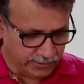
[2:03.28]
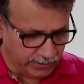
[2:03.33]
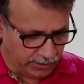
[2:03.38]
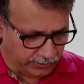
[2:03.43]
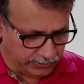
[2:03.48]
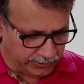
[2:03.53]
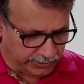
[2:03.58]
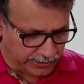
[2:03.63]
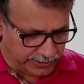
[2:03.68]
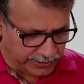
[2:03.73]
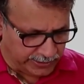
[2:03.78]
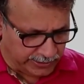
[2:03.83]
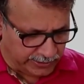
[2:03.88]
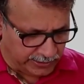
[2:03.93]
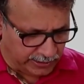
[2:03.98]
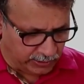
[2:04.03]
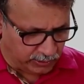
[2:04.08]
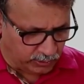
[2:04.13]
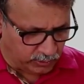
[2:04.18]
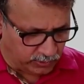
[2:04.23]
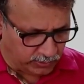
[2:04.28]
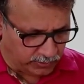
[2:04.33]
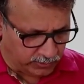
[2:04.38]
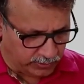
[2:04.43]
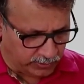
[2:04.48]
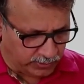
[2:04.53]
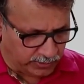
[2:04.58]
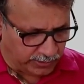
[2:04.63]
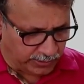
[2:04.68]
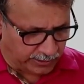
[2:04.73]
Now this is the
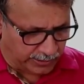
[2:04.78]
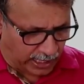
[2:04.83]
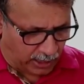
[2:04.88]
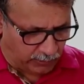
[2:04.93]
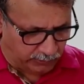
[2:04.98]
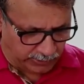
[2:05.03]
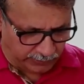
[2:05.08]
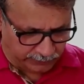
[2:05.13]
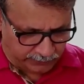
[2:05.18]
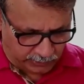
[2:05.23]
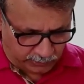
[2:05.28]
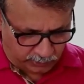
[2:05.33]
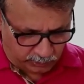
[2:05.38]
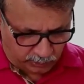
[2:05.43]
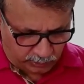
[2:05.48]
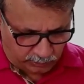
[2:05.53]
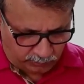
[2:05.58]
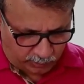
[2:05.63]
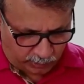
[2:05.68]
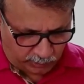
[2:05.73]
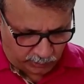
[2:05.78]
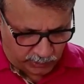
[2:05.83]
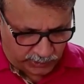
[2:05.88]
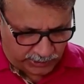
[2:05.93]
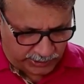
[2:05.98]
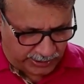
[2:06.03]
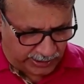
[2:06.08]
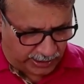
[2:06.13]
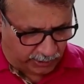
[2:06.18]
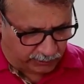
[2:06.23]
crown of the tooth, what you
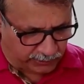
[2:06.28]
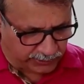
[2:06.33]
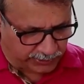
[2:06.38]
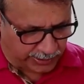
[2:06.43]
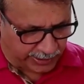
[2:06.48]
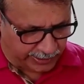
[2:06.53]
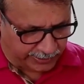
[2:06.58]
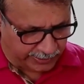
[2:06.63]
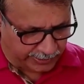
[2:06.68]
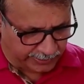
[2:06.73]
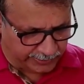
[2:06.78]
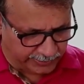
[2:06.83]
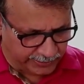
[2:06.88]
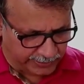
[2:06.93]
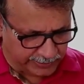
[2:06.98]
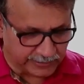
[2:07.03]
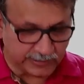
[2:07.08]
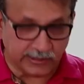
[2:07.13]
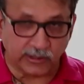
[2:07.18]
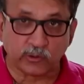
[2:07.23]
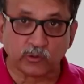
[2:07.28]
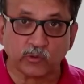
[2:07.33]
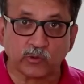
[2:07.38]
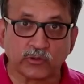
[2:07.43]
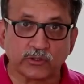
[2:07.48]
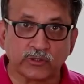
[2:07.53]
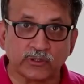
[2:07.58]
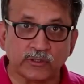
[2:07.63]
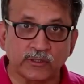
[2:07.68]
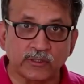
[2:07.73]
see outside, and this is the root.
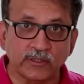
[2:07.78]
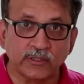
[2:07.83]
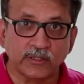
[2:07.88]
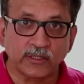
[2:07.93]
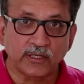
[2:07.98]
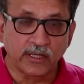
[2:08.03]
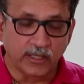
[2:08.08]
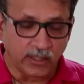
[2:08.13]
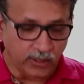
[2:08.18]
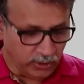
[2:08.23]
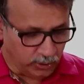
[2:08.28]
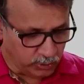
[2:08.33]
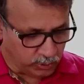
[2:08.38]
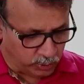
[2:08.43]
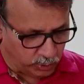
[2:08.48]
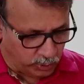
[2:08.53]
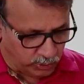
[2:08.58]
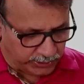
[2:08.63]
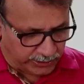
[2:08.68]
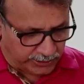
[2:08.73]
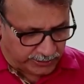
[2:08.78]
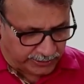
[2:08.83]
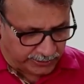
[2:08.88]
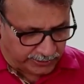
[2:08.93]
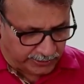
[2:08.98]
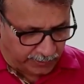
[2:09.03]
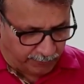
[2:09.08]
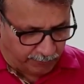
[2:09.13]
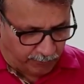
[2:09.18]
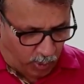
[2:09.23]
Root is
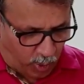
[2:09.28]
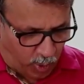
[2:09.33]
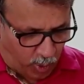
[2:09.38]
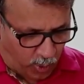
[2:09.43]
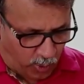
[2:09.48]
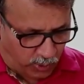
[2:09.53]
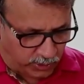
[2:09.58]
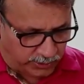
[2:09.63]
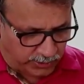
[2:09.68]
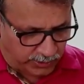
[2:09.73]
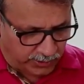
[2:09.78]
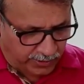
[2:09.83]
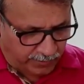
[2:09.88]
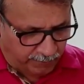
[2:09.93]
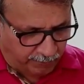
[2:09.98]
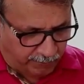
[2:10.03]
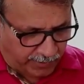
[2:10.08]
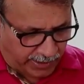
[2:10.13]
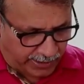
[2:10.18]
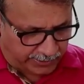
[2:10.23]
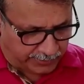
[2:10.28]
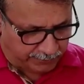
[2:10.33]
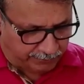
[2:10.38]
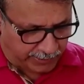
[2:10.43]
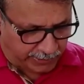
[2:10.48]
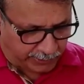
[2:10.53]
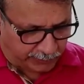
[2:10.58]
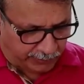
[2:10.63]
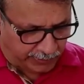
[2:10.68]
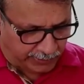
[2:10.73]
in the bone, but
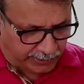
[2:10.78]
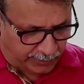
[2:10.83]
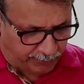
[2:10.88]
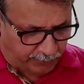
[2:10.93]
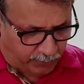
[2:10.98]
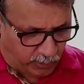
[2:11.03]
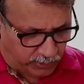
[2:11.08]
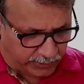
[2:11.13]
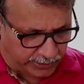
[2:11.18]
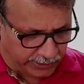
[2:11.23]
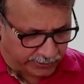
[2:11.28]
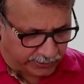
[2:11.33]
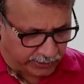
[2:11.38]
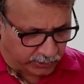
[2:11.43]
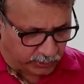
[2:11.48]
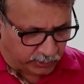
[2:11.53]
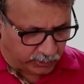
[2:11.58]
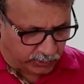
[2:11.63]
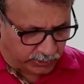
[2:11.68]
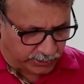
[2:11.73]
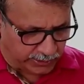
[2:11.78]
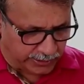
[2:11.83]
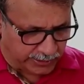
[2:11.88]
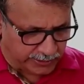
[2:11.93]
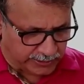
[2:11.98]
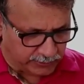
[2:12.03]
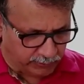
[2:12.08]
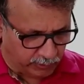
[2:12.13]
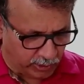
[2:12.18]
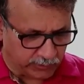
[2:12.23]
between the bone and the root
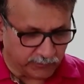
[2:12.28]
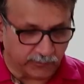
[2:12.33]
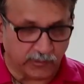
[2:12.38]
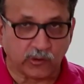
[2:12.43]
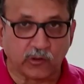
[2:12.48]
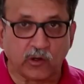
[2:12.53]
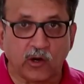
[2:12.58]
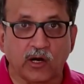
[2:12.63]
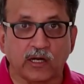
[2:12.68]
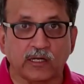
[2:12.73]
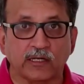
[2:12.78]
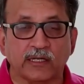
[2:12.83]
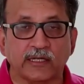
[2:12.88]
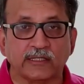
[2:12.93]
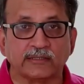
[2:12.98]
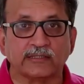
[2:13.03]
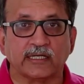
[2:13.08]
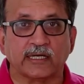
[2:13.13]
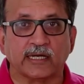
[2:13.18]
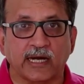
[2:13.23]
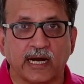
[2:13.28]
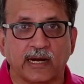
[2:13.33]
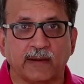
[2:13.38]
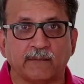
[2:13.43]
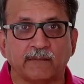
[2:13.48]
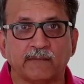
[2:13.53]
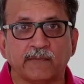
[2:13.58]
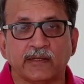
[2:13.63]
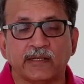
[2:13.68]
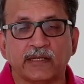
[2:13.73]
is what we call is a
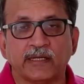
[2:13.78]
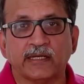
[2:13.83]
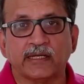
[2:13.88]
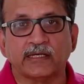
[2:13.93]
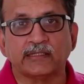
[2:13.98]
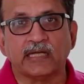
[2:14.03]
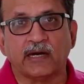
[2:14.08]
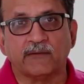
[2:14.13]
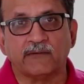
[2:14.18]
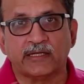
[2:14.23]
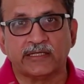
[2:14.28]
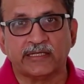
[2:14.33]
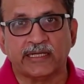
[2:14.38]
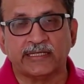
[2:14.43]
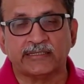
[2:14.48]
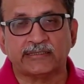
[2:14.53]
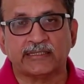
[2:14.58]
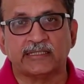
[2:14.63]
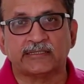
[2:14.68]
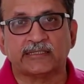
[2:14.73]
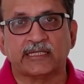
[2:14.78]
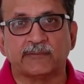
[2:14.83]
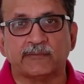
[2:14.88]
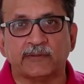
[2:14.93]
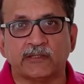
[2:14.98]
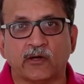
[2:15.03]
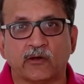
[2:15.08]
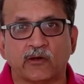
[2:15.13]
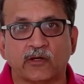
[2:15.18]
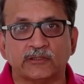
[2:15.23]
gum in our dental
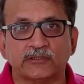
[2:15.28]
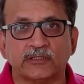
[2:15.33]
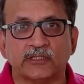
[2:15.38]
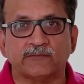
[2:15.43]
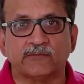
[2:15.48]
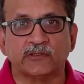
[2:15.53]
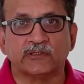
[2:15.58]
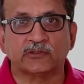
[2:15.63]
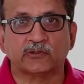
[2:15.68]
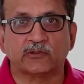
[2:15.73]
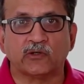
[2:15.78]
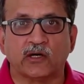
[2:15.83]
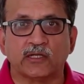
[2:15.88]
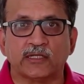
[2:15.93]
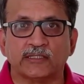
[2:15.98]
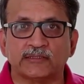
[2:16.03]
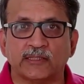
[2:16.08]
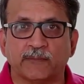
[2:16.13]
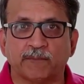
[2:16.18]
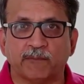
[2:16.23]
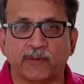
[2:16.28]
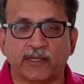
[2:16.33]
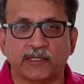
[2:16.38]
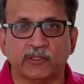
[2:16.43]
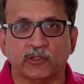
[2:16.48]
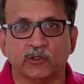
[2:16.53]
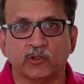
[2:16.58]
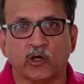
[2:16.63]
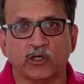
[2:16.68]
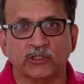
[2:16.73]
terminology, which call as a
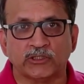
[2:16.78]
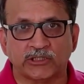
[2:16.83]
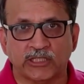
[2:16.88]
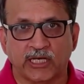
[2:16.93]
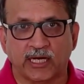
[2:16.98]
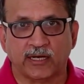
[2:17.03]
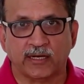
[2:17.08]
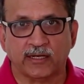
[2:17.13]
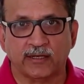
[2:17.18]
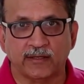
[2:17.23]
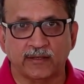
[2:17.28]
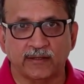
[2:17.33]
periodontia.